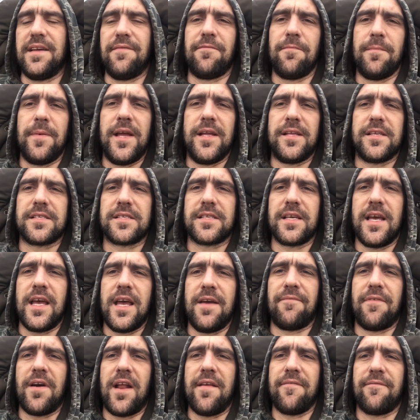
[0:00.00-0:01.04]
for me to see
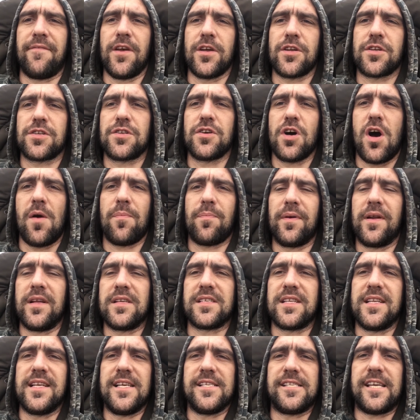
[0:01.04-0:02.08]
if any fish top, and
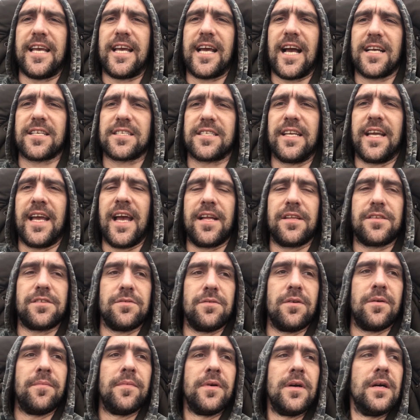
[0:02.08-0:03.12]
it's an easy cast to get to
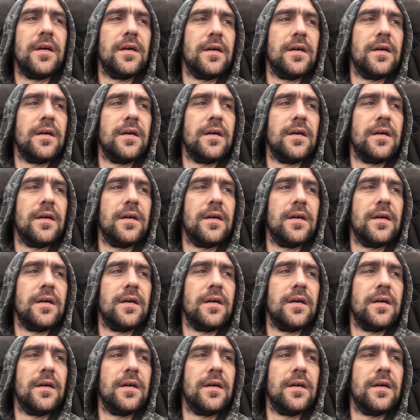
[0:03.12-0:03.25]
them.